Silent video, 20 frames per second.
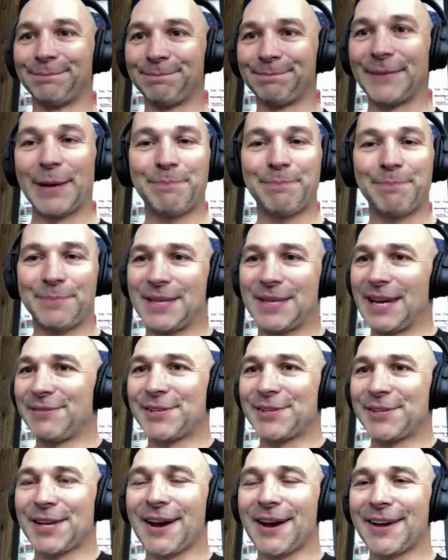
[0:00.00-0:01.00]
Yep,
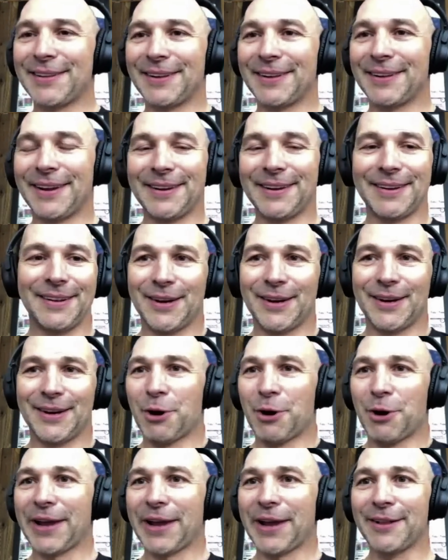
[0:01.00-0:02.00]
Dave Scott and
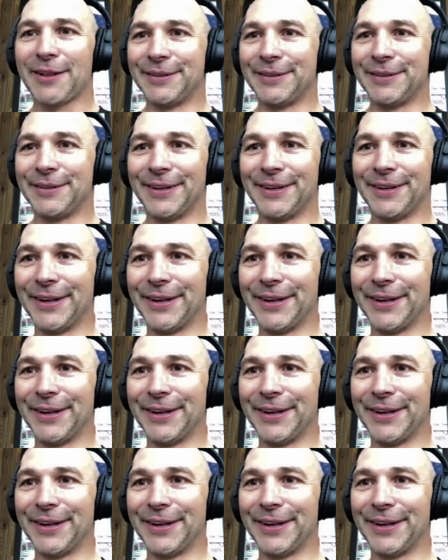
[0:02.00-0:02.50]
Mark Allen.